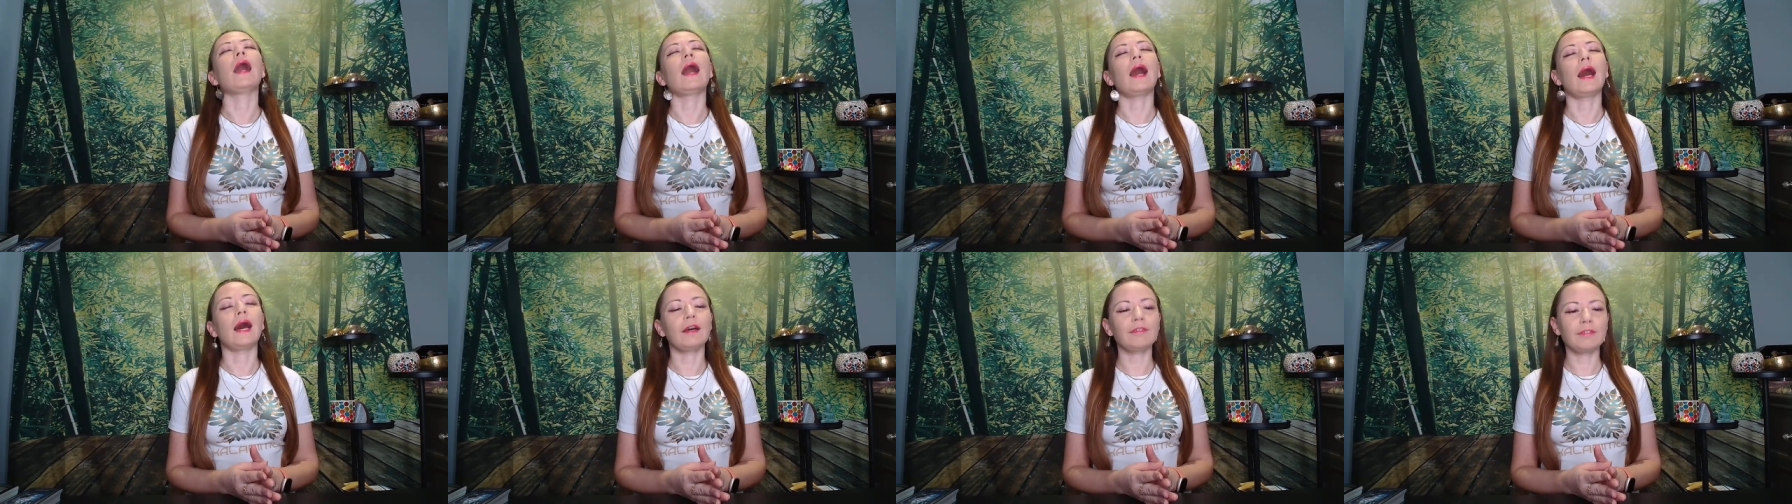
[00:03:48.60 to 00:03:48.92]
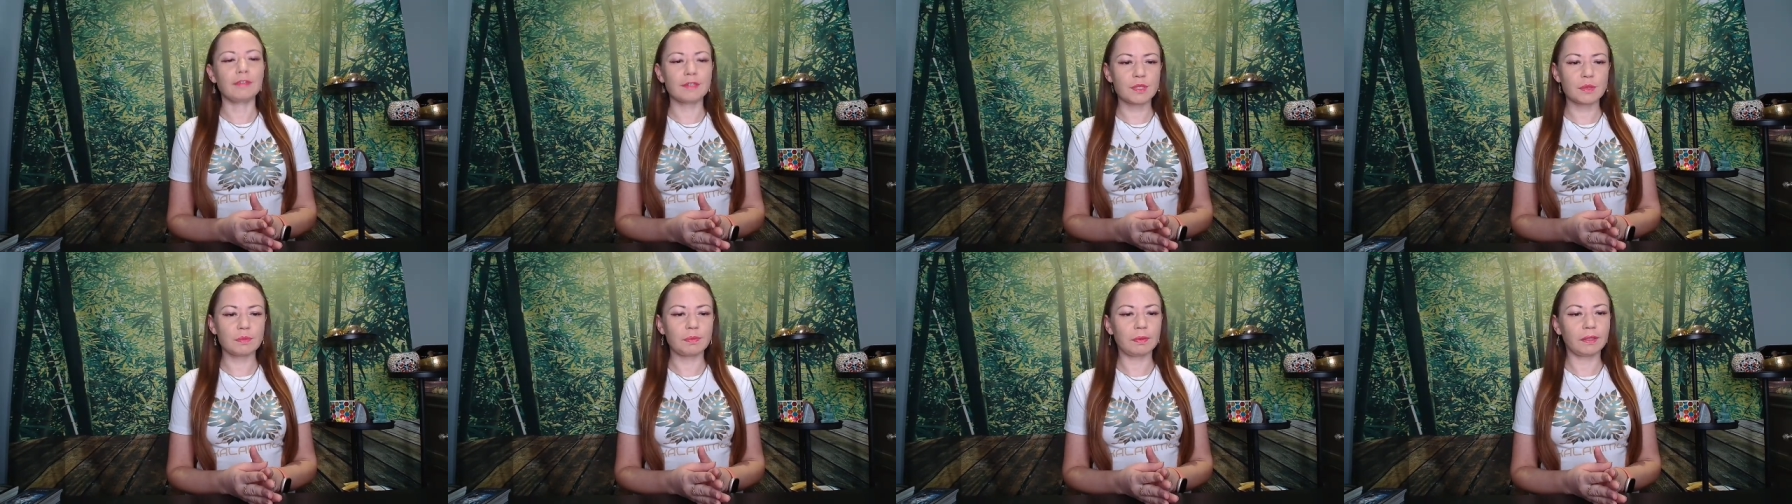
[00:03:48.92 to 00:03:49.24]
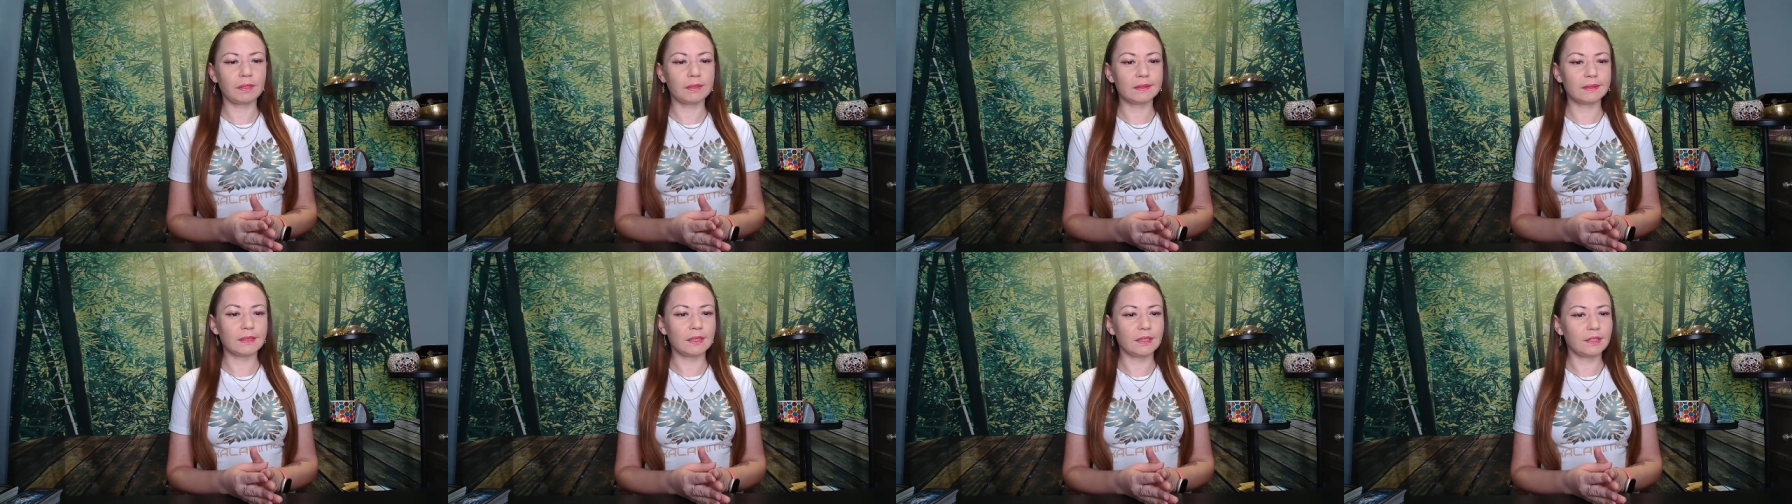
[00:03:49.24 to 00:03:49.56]
I've
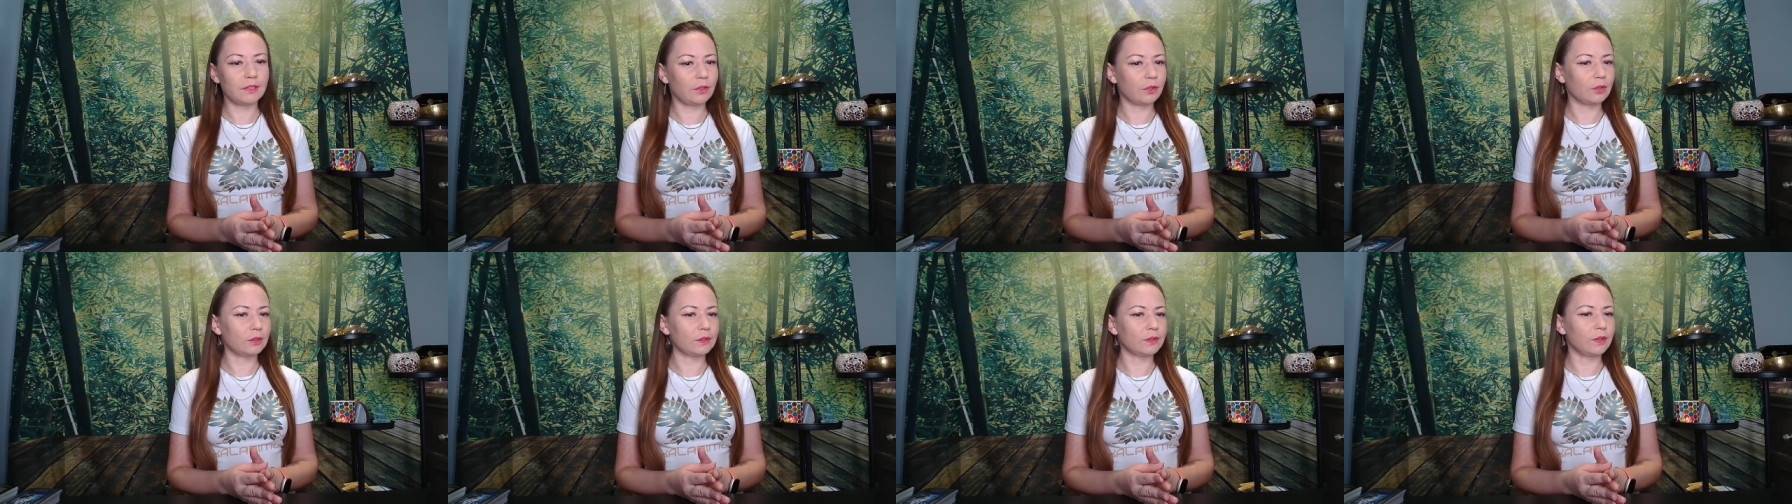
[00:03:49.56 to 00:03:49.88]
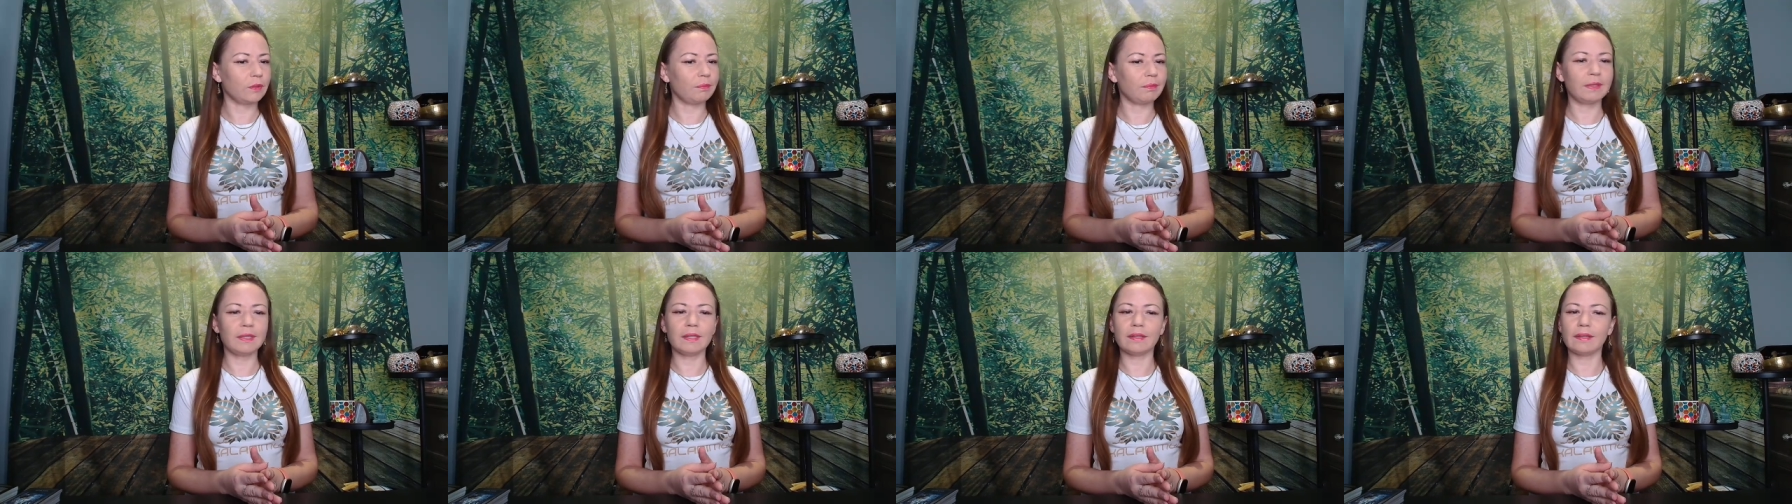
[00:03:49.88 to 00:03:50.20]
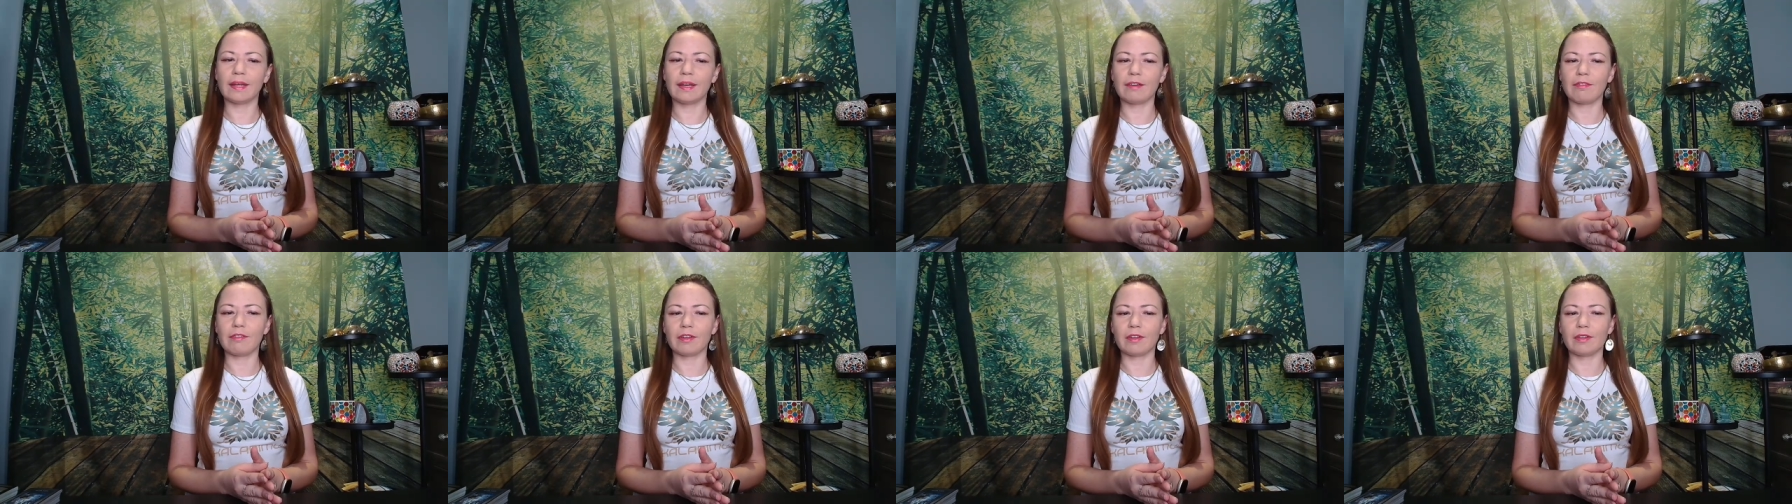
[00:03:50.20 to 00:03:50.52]
experienced it on so many
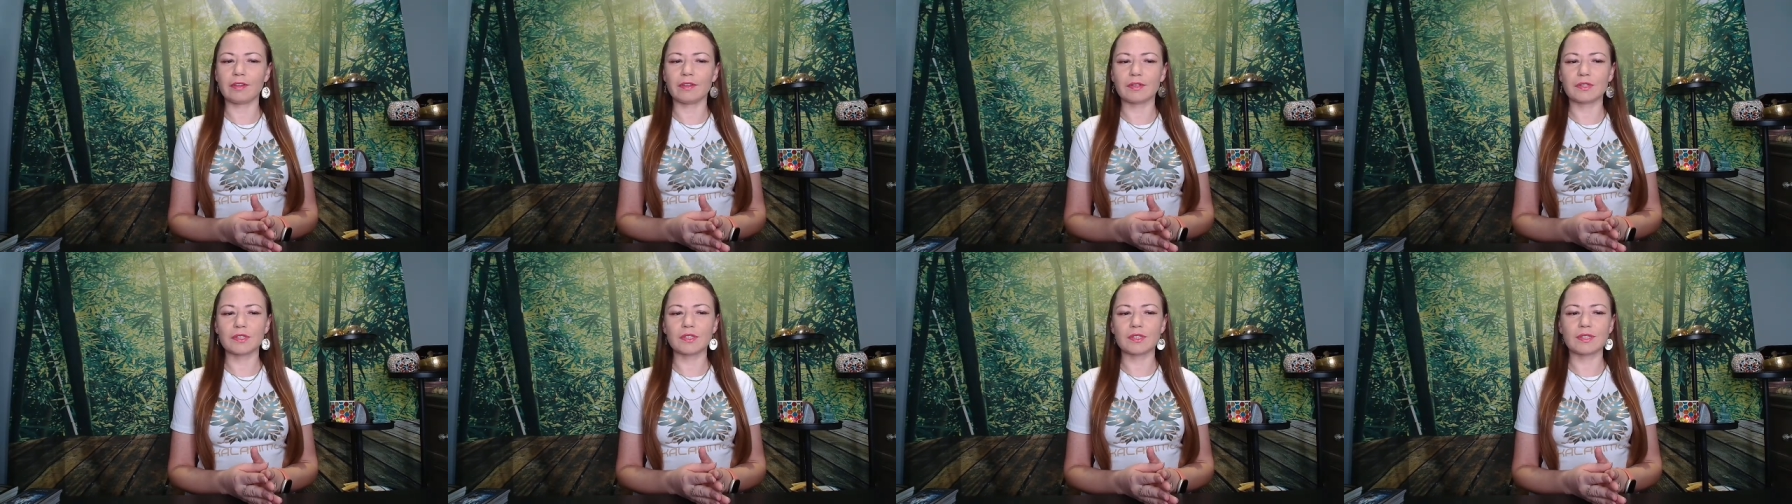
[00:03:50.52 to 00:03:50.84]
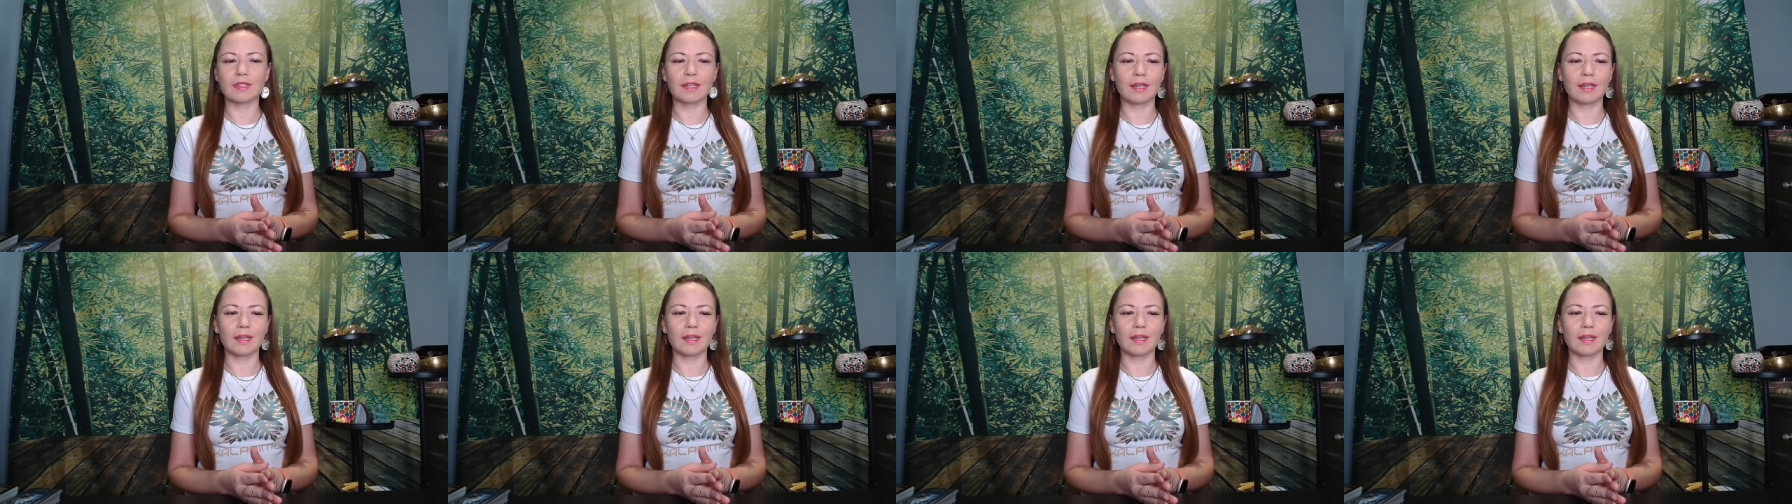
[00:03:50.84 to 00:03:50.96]
levels